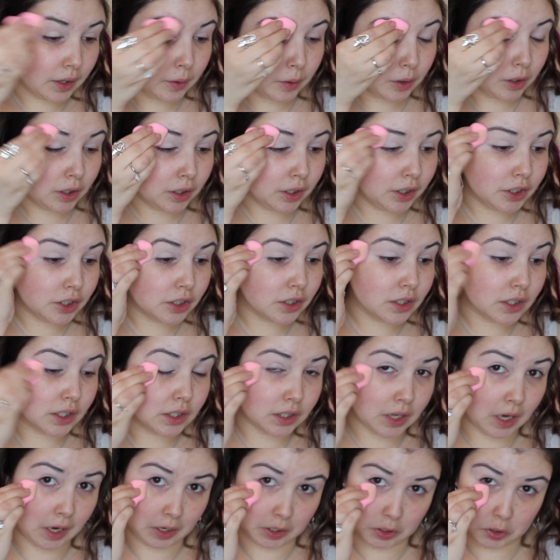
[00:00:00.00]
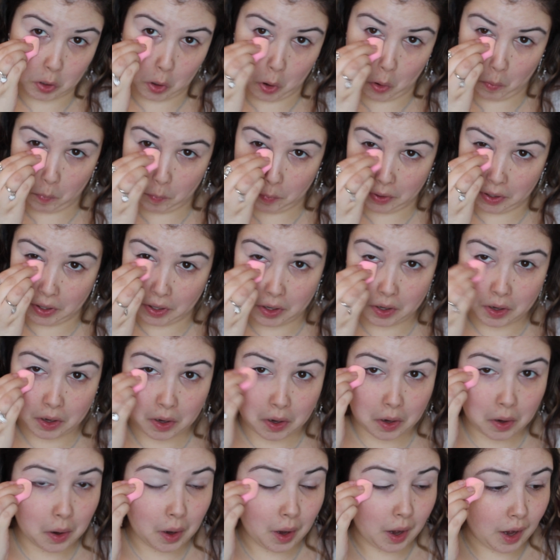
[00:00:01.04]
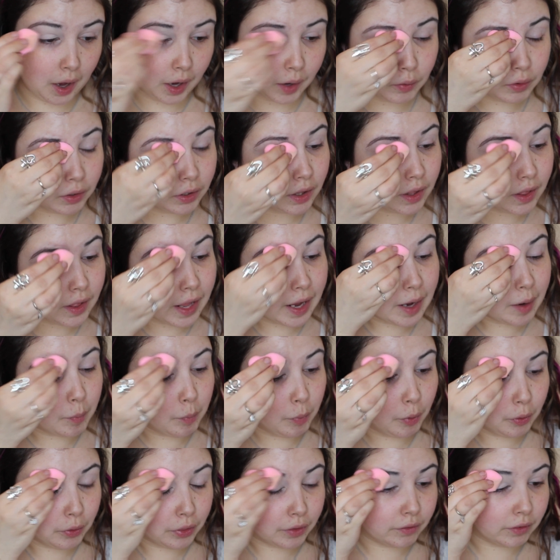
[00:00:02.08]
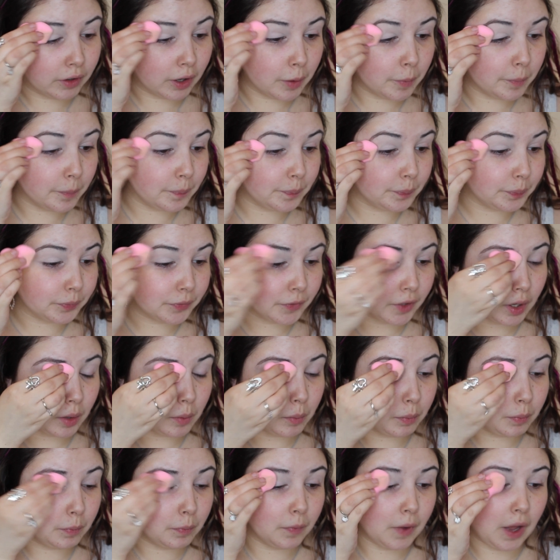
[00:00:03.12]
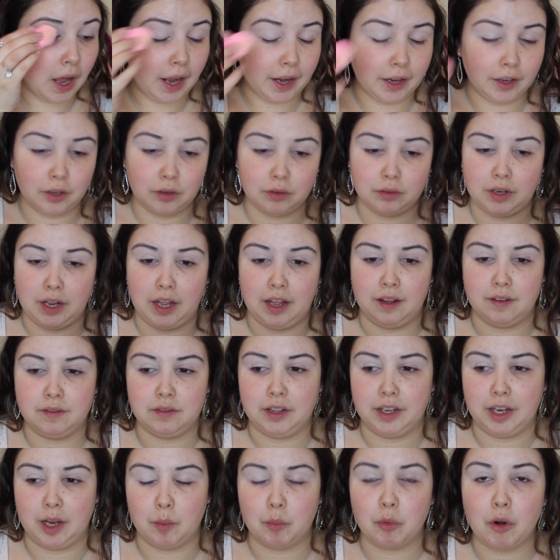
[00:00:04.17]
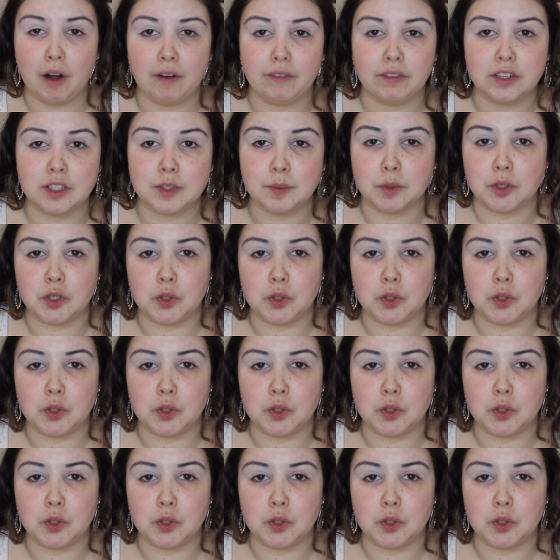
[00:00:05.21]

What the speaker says: I just decided to open it. I really like both of them. I don't have like a preference